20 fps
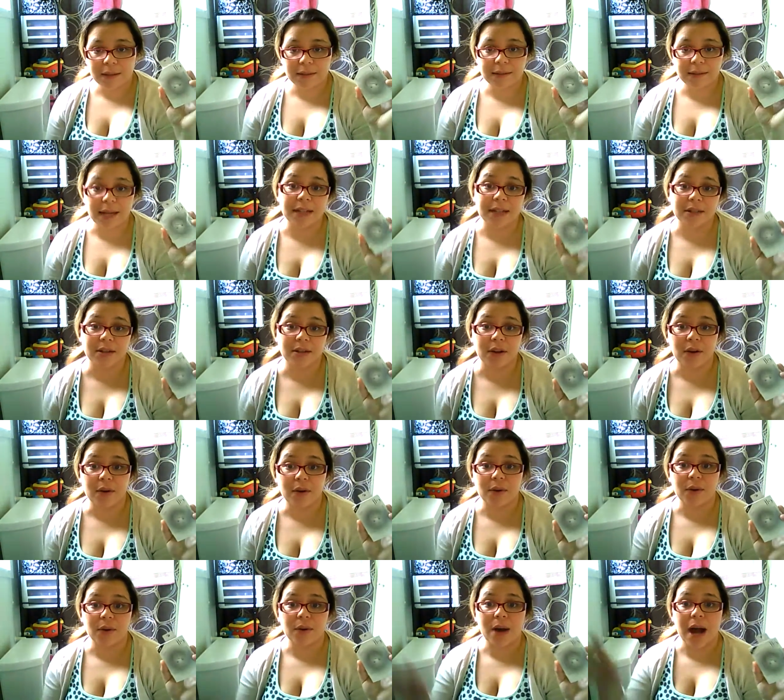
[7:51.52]
not
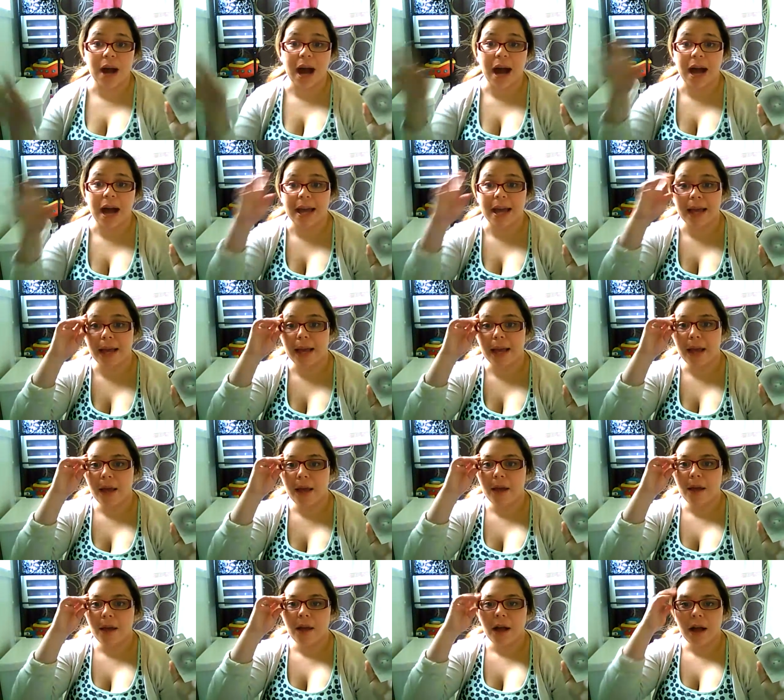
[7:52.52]
so high,
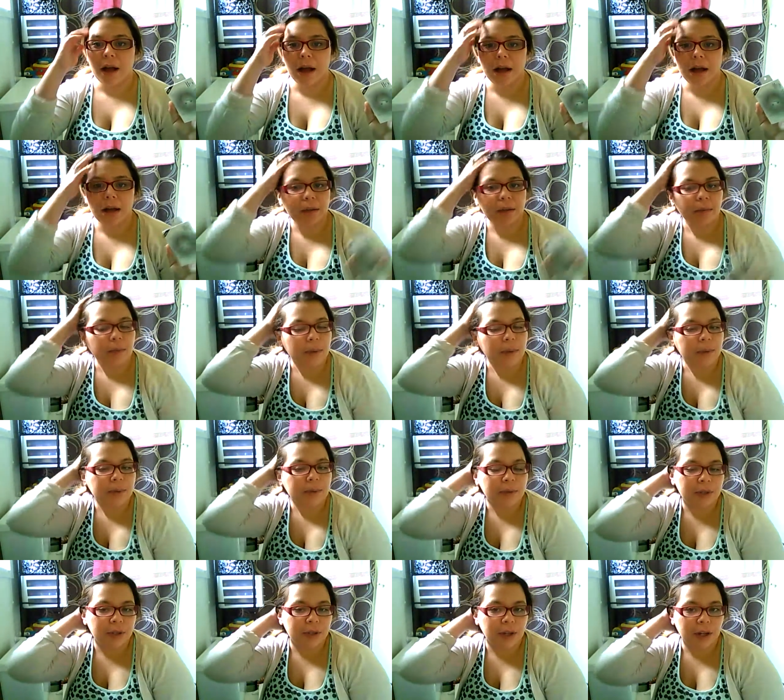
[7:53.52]

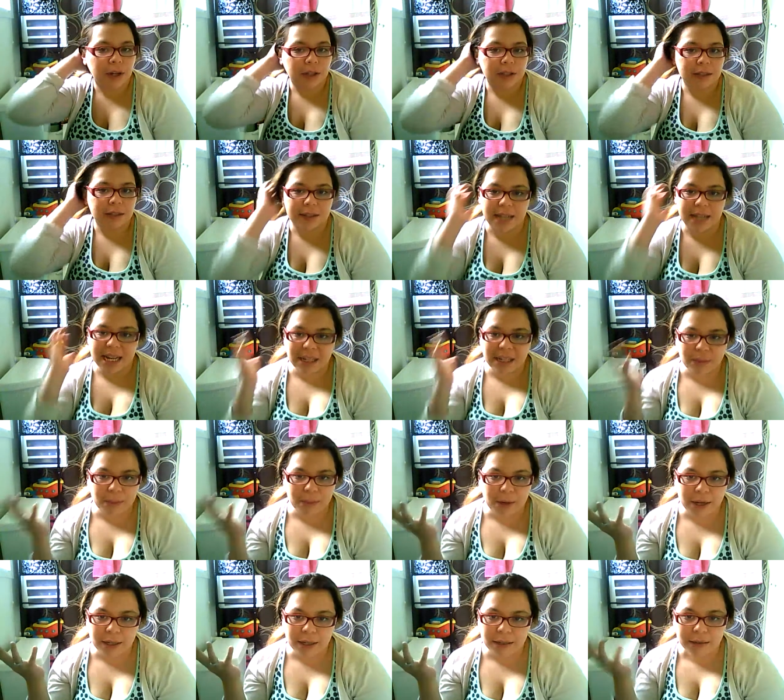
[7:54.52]
what would you call it, designer
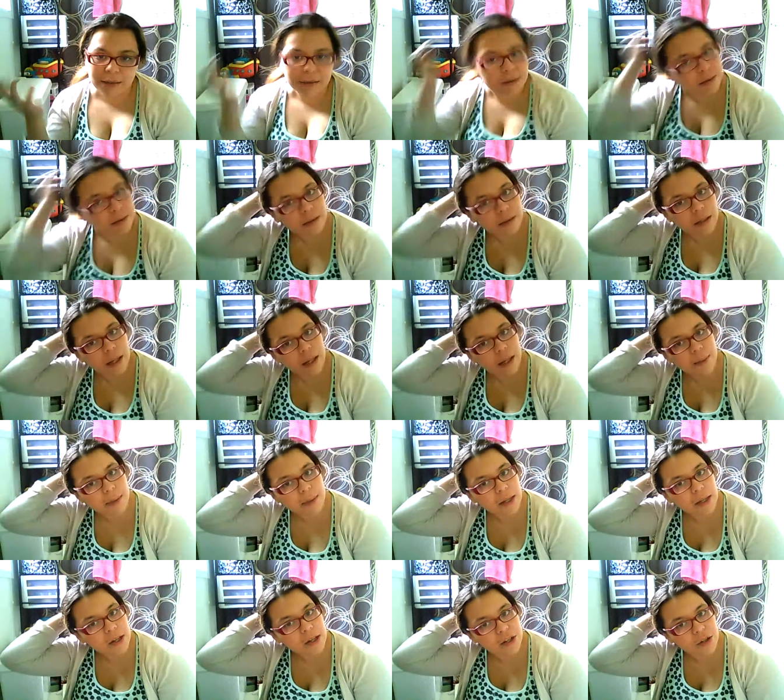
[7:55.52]
brand? I'm
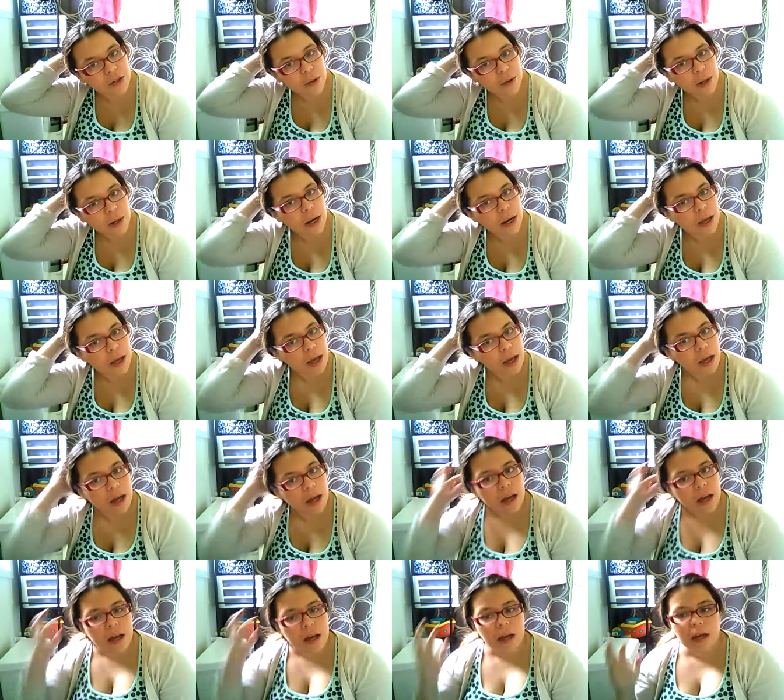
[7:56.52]
not sure.
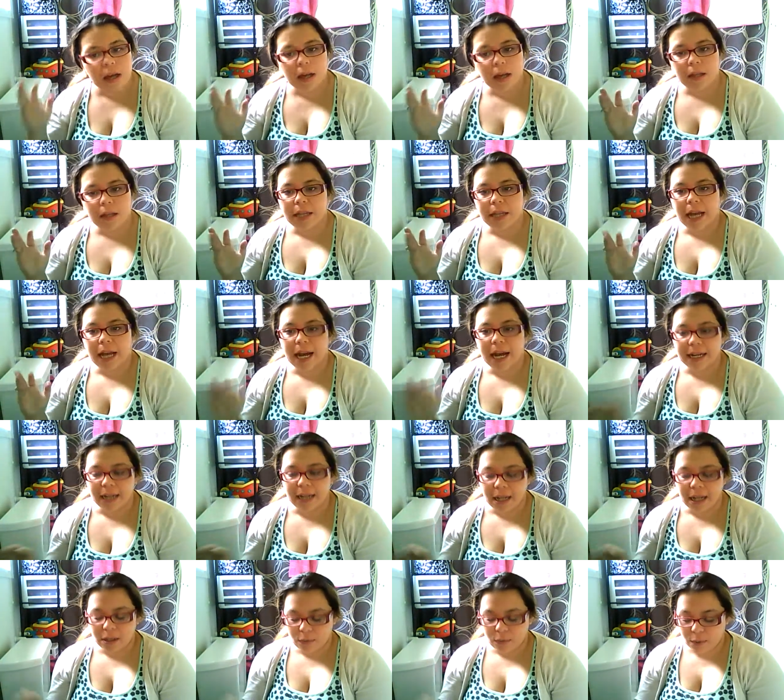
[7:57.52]
The high
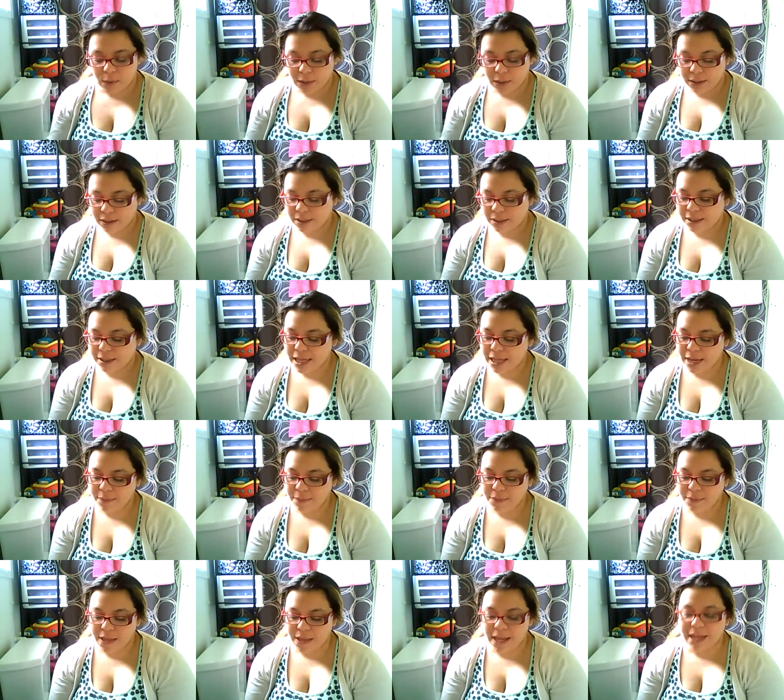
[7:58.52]
dollar ones,
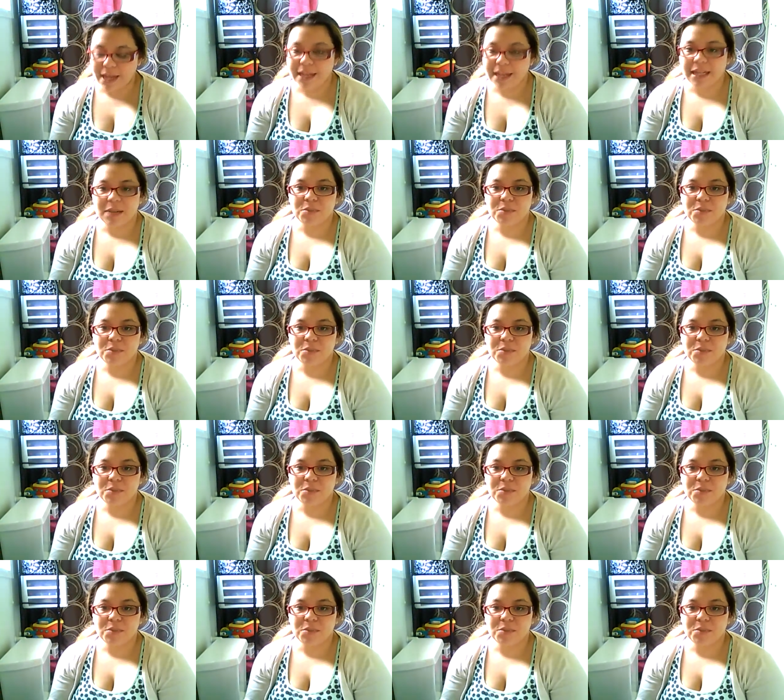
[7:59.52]
same thing, and